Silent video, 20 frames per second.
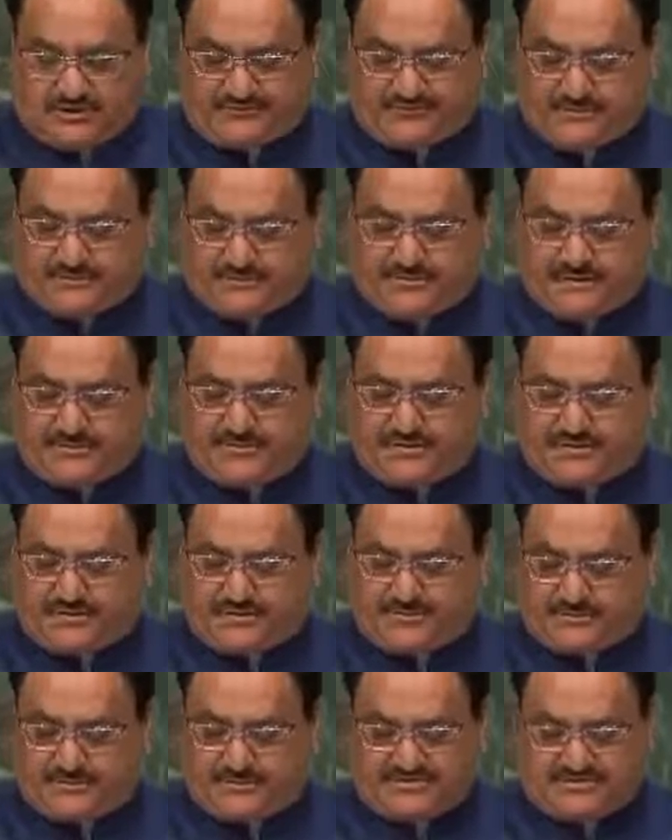of the
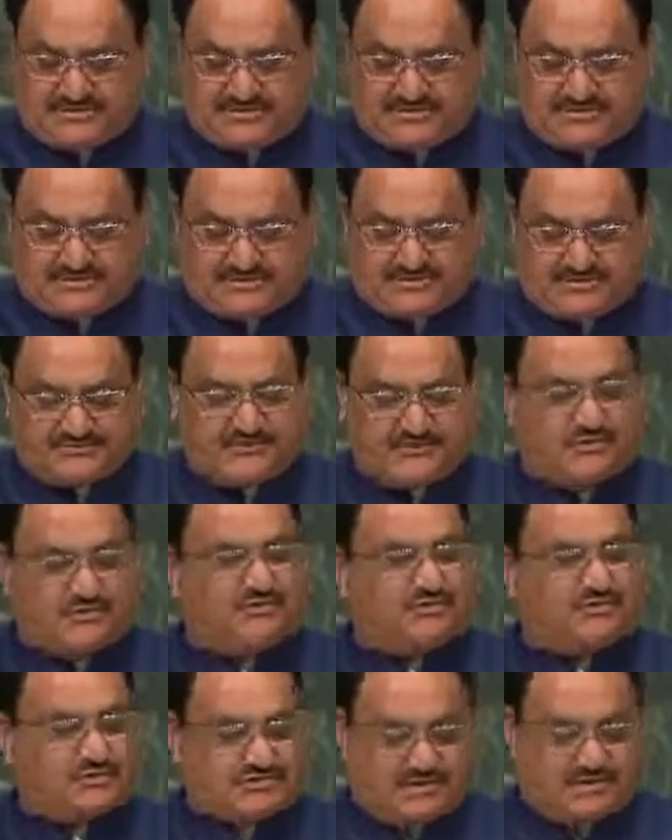permanent representatives
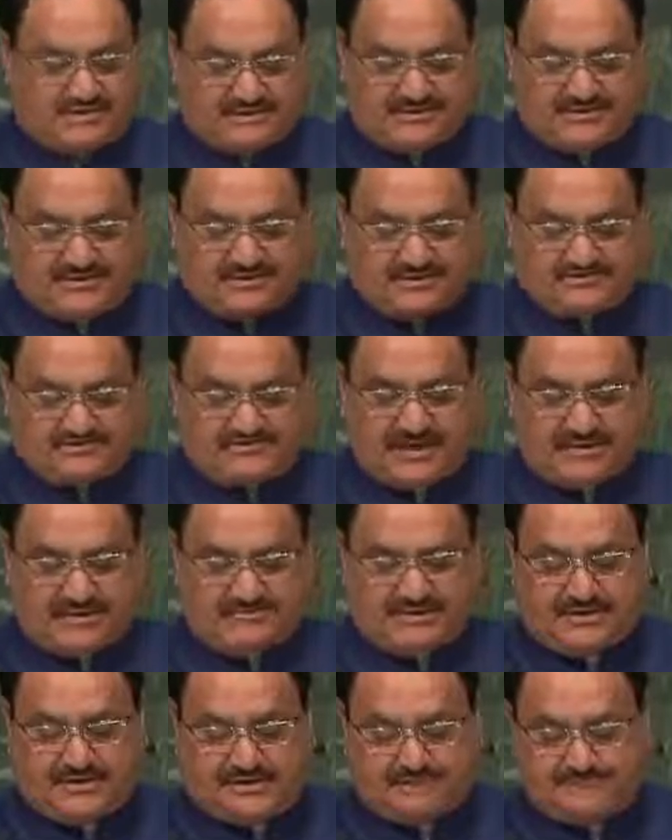of Switzerland and
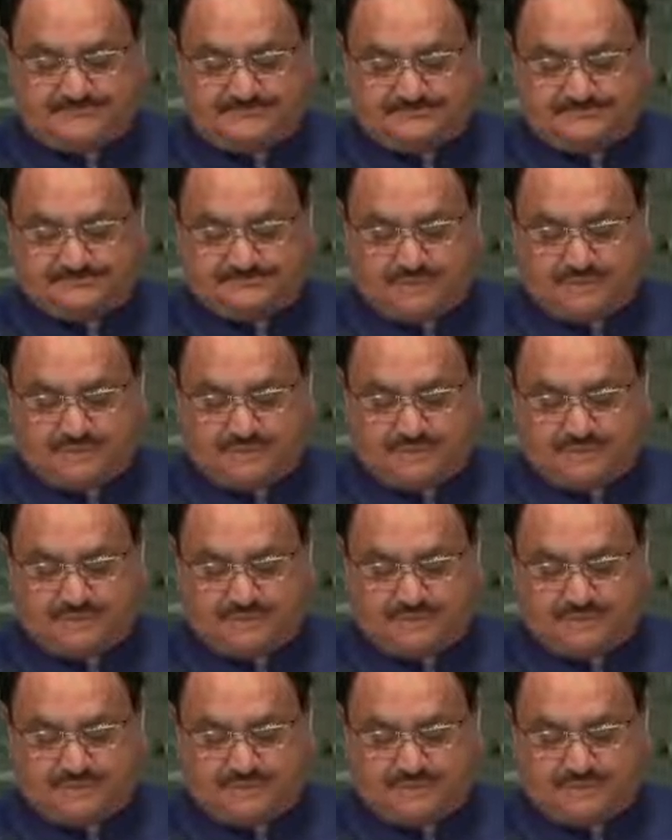Zambia